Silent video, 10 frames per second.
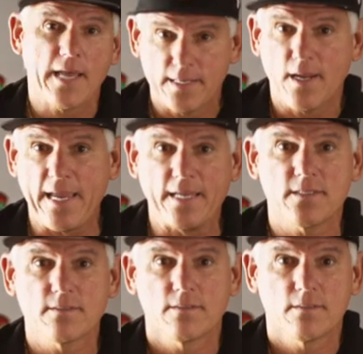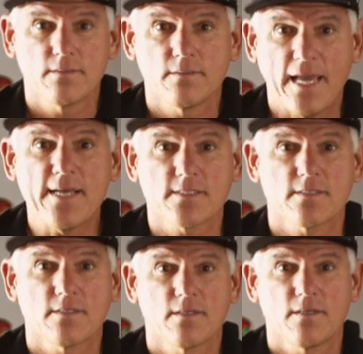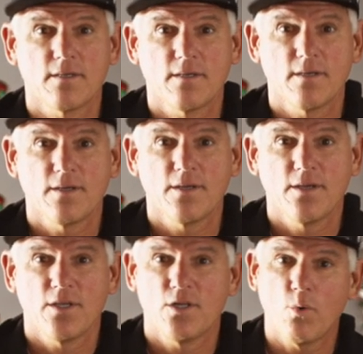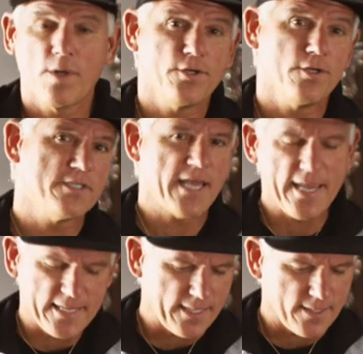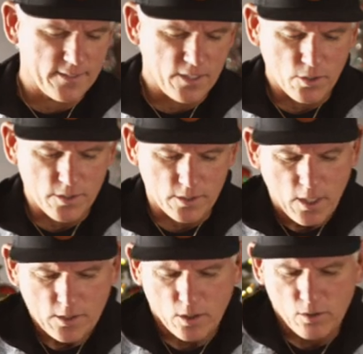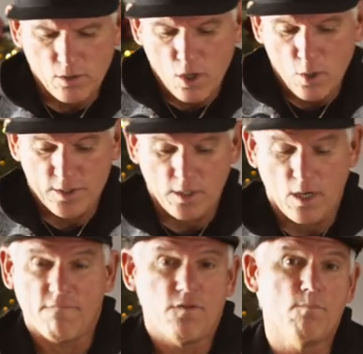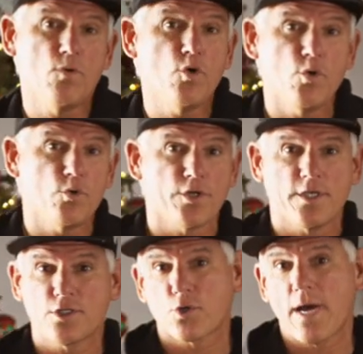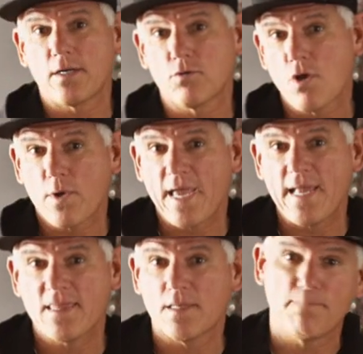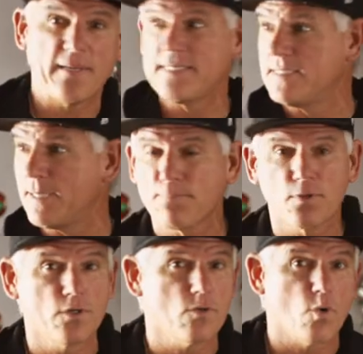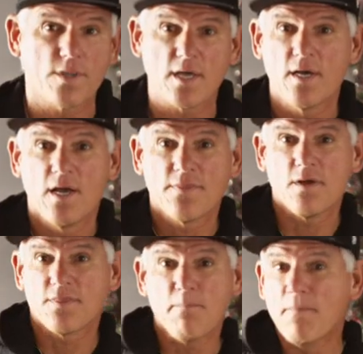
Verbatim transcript: at night. Yes? You know, whether you take in, you know, the, the glow at the, of the moon, or you try to locate the Big Dipper or the, the, the